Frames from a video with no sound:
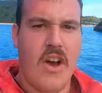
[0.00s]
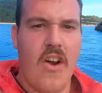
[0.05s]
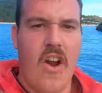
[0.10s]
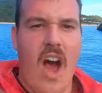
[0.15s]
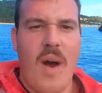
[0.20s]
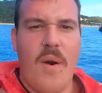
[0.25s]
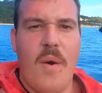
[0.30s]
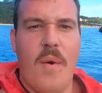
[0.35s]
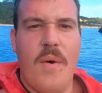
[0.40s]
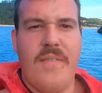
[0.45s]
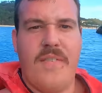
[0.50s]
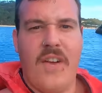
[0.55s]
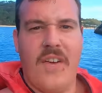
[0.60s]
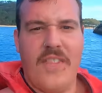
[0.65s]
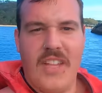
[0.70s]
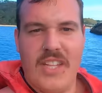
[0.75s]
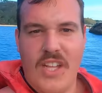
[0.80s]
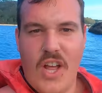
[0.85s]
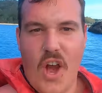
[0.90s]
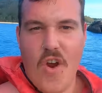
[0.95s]
Alright, well we've
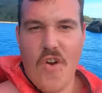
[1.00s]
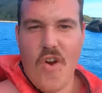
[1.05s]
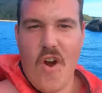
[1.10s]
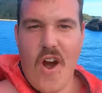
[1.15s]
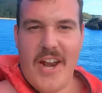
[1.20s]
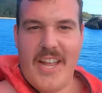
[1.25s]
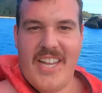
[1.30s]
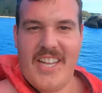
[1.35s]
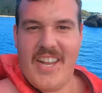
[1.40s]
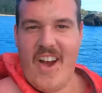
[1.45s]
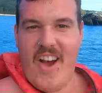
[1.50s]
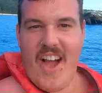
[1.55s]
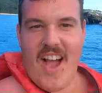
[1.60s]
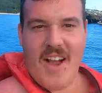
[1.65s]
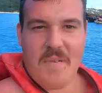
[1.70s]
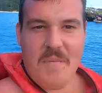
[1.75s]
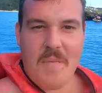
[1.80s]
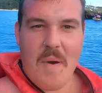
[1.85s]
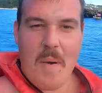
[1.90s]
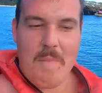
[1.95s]
got the low riding
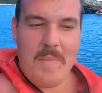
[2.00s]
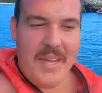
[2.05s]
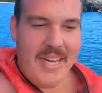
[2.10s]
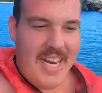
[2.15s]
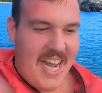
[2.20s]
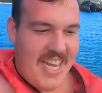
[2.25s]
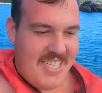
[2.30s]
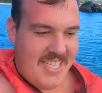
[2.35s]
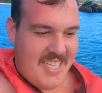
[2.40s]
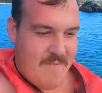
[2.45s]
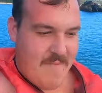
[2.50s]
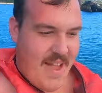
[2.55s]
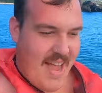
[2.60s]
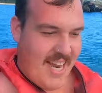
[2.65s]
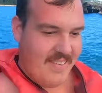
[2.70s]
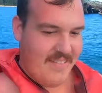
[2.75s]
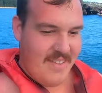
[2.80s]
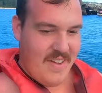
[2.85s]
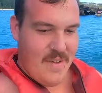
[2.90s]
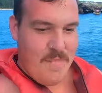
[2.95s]
kayak with my big ass in the
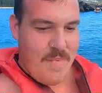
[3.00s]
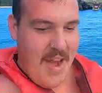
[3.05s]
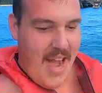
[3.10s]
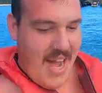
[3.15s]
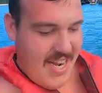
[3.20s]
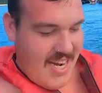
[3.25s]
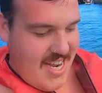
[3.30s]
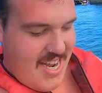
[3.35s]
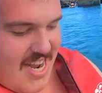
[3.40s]
back of it, but